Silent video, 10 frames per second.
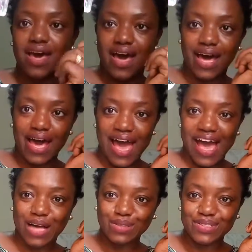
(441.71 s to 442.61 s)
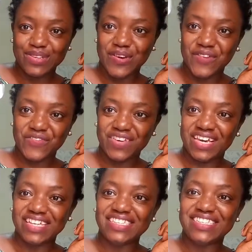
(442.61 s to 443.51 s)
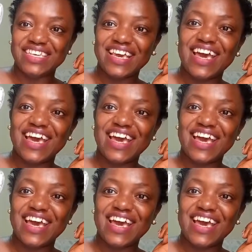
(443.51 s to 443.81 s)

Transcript: out of it,